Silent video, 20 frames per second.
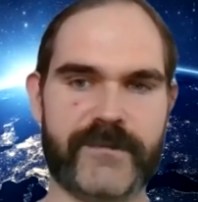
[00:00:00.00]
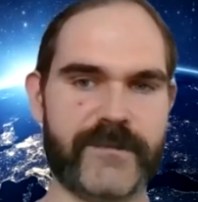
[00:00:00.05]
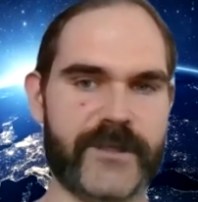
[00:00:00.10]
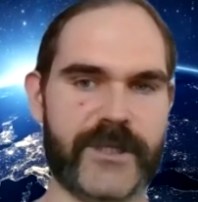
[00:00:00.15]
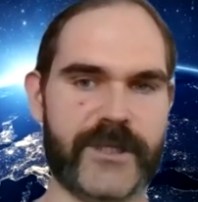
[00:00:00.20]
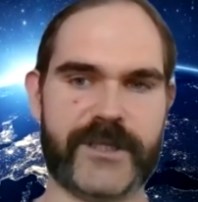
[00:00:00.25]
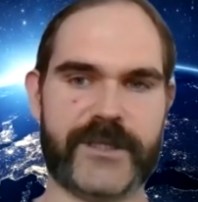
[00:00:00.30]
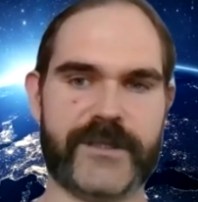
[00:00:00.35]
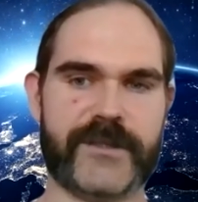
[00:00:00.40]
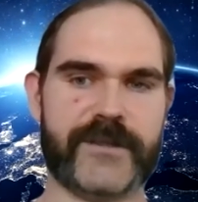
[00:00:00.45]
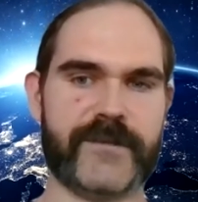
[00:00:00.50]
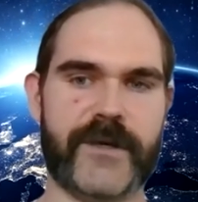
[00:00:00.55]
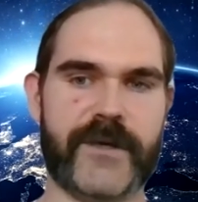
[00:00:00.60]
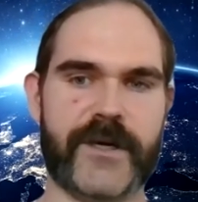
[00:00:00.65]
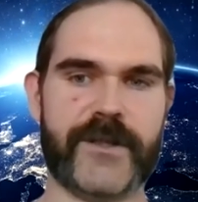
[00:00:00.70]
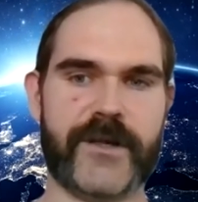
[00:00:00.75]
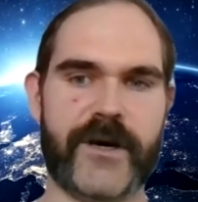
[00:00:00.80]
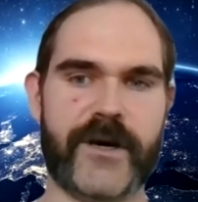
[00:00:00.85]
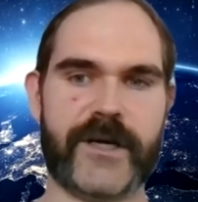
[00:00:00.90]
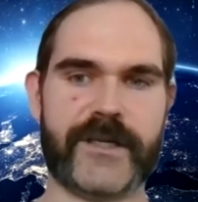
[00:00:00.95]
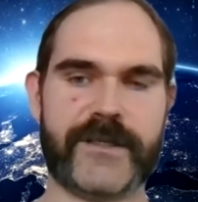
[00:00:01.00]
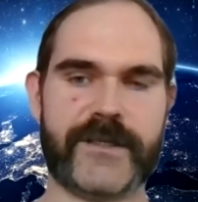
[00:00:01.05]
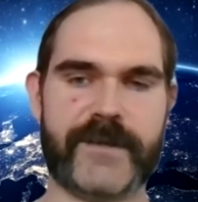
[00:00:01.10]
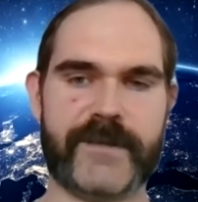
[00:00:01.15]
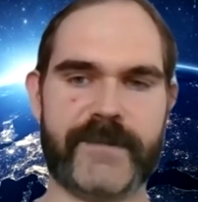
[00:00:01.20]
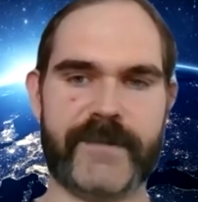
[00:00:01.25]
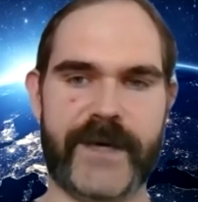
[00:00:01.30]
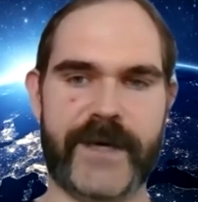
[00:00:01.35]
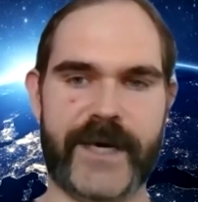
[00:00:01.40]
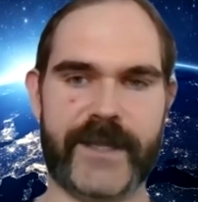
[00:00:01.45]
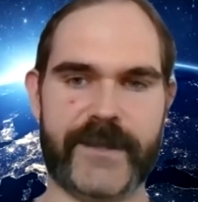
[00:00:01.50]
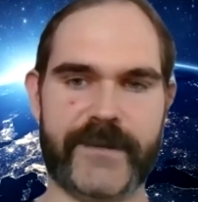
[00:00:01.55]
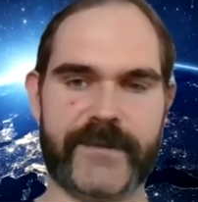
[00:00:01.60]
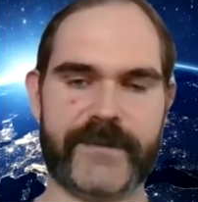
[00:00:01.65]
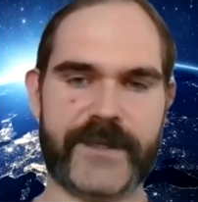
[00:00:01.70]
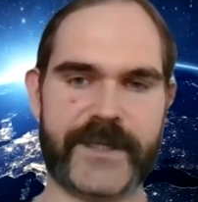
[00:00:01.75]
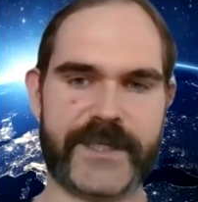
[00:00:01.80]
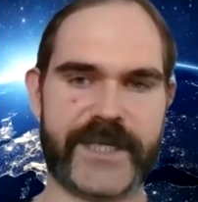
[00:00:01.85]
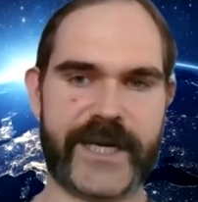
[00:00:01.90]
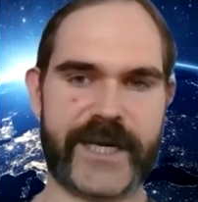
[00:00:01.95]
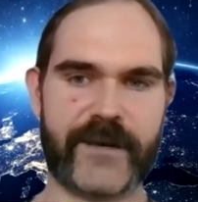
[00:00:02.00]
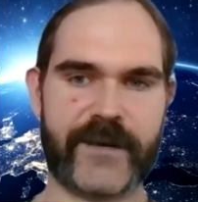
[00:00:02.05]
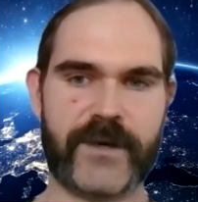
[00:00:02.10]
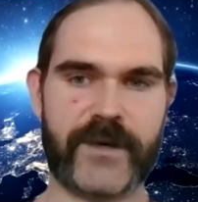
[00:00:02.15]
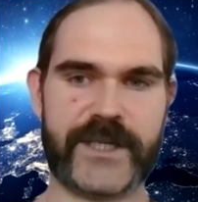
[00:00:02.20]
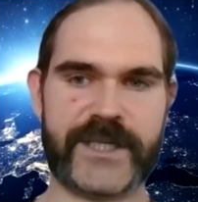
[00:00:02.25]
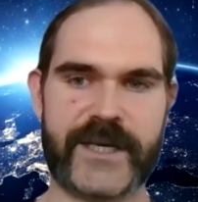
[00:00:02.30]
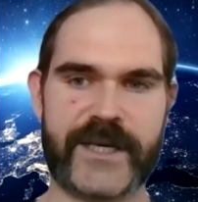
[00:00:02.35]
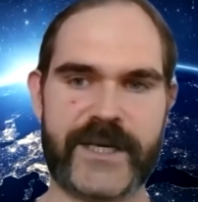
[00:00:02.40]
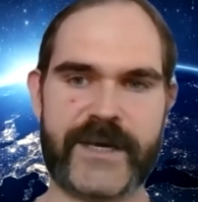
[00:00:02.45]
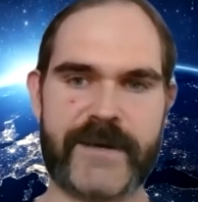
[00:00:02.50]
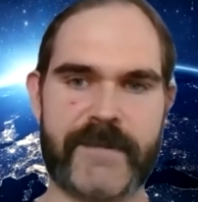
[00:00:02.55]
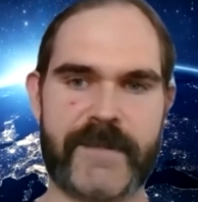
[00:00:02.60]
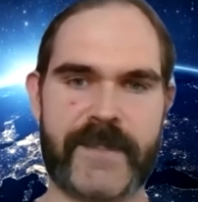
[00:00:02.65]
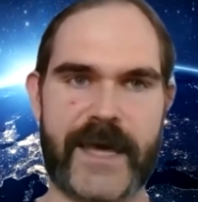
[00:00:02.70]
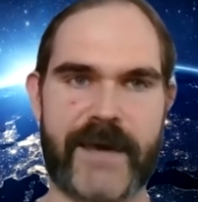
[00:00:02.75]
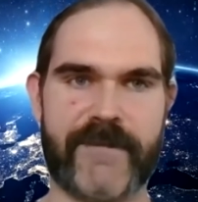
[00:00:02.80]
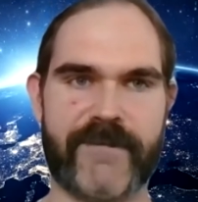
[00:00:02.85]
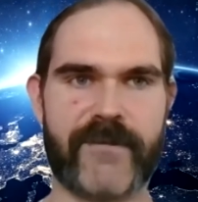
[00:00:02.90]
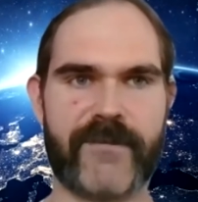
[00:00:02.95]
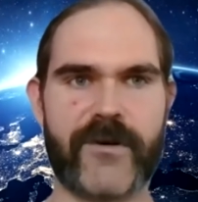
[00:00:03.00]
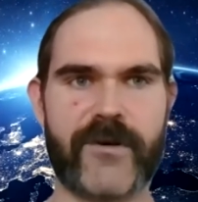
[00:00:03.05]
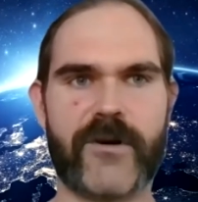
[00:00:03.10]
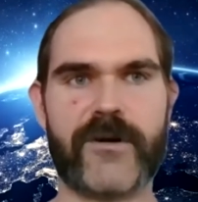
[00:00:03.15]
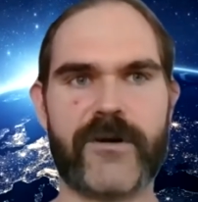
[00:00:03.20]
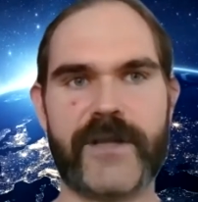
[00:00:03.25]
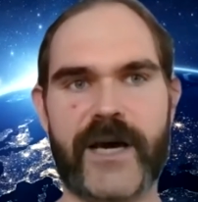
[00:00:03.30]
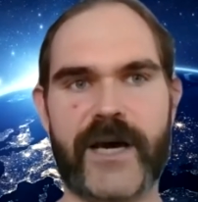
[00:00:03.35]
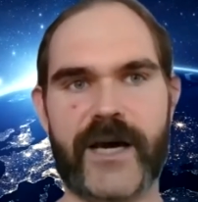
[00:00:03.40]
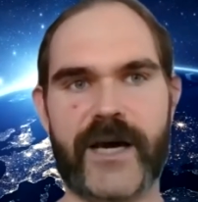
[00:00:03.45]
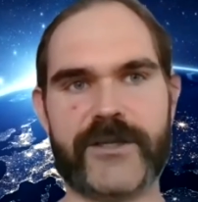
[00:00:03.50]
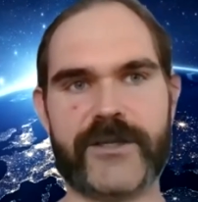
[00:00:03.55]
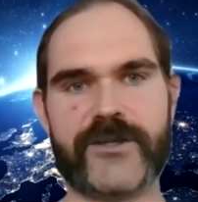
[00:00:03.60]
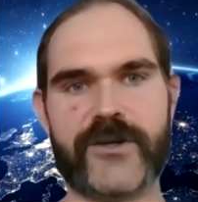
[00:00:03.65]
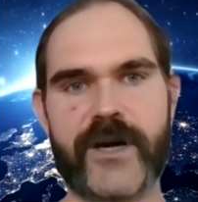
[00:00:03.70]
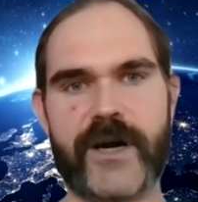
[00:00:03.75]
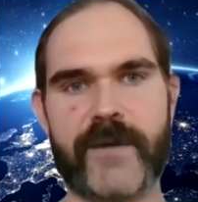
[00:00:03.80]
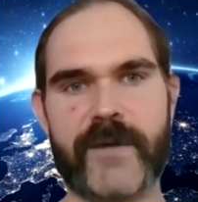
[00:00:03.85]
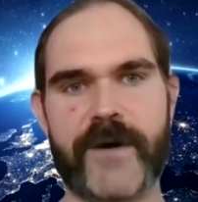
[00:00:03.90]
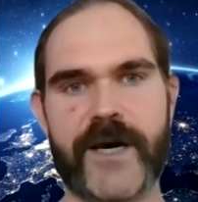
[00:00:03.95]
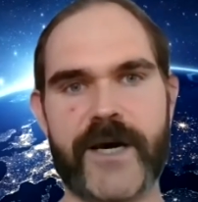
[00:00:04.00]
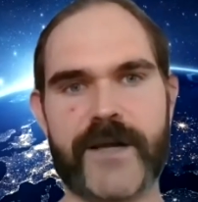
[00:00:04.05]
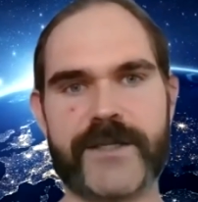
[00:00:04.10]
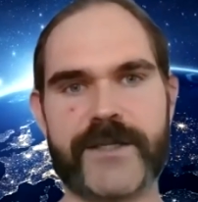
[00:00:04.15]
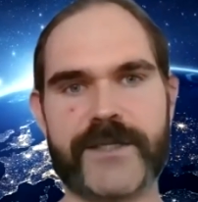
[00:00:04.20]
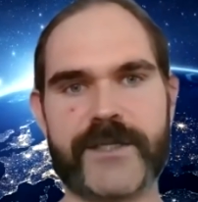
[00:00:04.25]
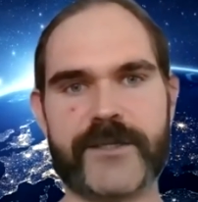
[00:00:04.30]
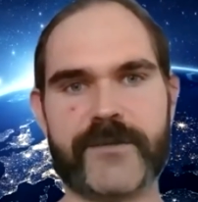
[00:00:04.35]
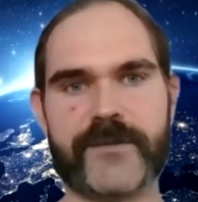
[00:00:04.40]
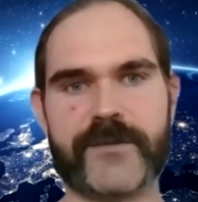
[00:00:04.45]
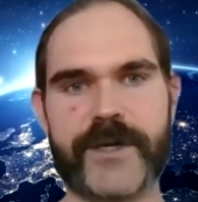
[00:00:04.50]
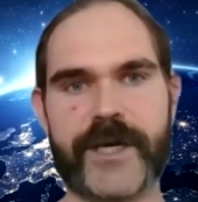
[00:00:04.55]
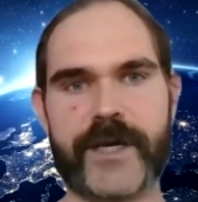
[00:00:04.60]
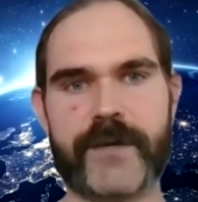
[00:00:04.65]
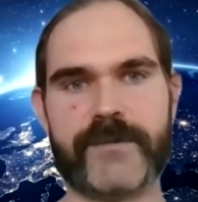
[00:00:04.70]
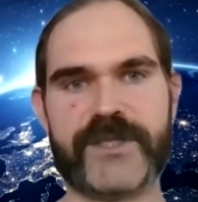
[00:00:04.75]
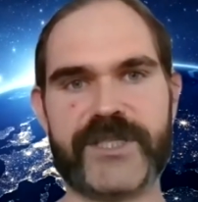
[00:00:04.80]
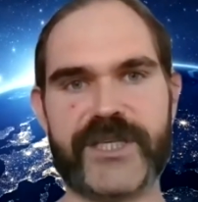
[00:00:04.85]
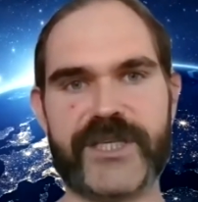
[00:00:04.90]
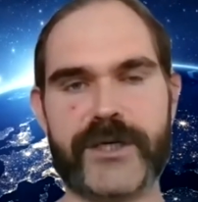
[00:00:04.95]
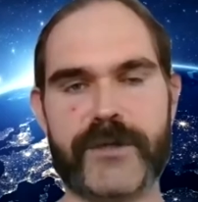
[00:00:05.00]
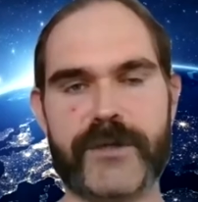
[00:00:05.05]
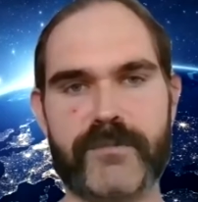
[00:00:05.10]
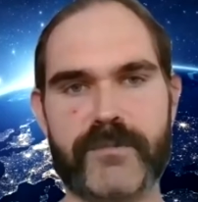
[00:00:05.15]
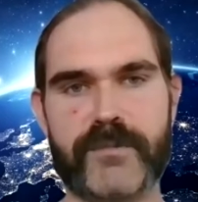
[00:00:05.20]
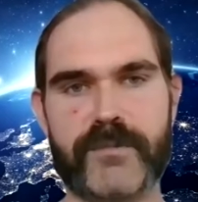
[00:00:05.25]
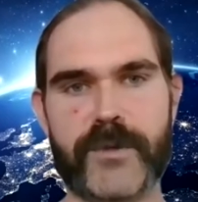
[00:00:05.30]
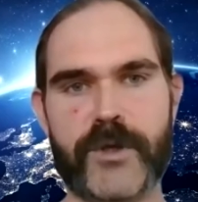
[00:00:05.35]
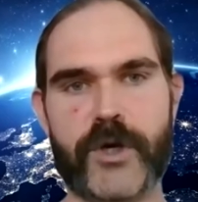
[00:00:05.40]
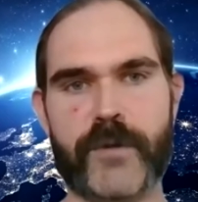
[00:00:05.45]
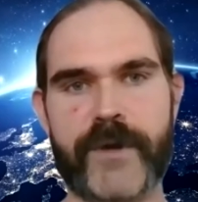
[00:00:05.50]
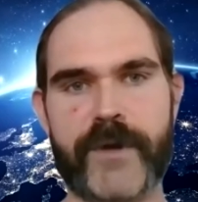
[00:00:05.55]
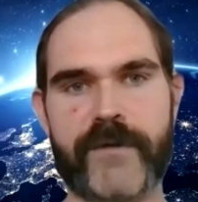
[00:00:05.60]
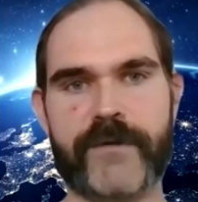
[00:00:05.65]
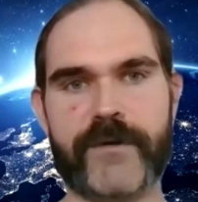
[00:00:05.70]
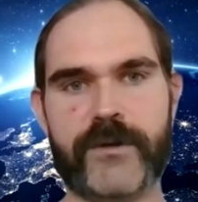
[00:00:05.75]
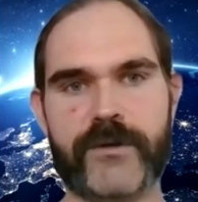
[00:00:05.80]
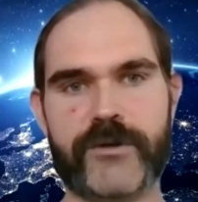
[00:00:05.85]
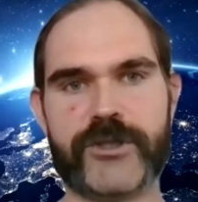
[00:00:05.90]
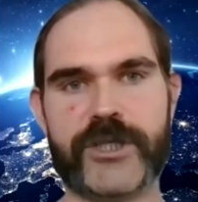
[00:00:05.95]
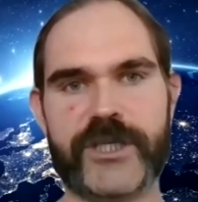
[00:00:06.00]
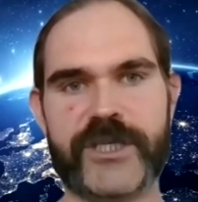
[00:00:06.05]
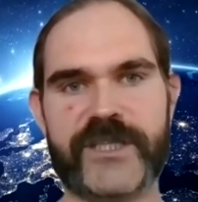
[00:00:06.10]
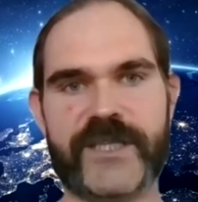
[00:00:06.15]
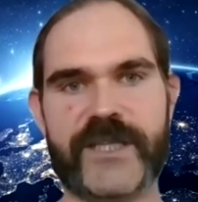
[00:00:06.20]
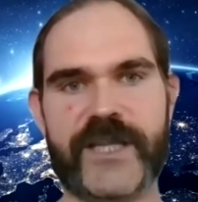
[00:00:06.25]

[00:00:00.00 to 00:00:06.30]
Just a thought. And the second was, have you ever heard of the hunter hypothesis when it comes to human evolution?